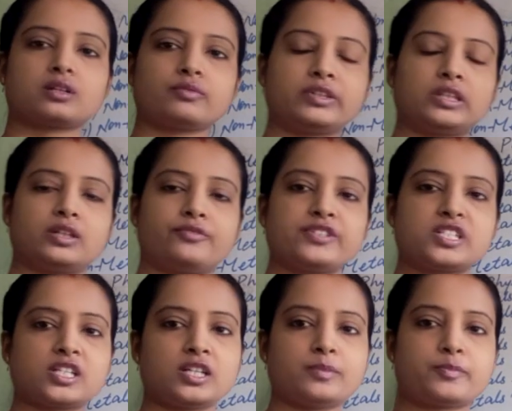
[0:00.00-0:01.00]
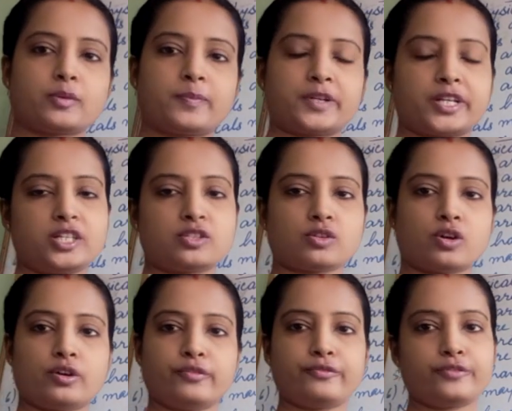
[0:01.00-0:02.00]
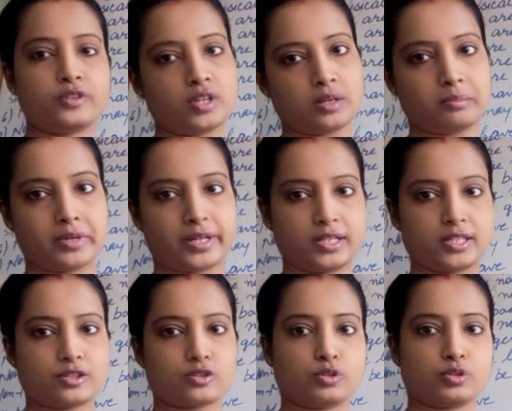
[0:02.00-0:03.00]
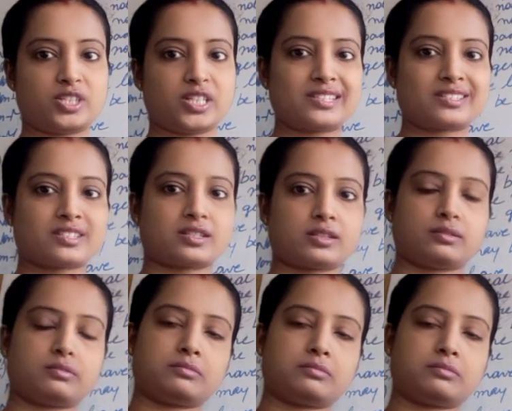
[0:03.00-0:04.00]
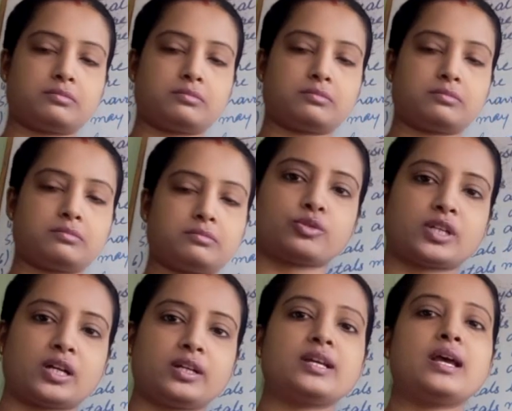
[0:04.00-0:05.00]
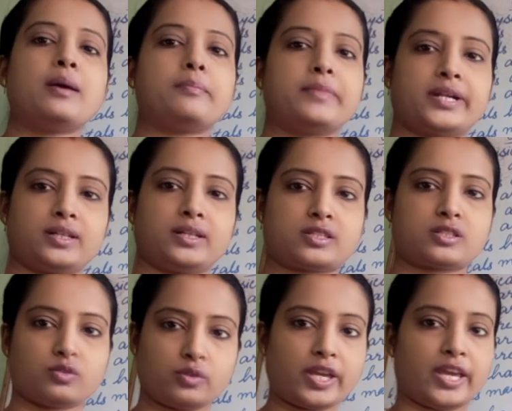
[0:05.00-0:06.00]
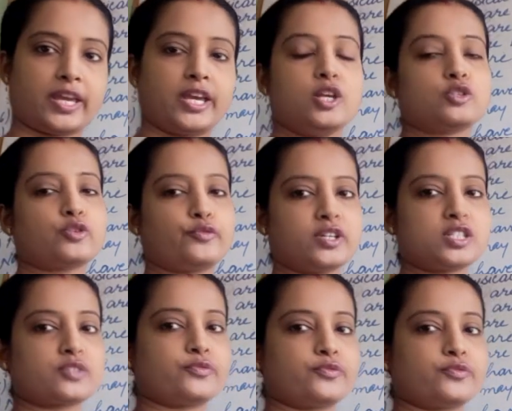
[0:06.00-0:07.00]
with the physical properties of non-metals. So just opposite to that metals. Okay, so first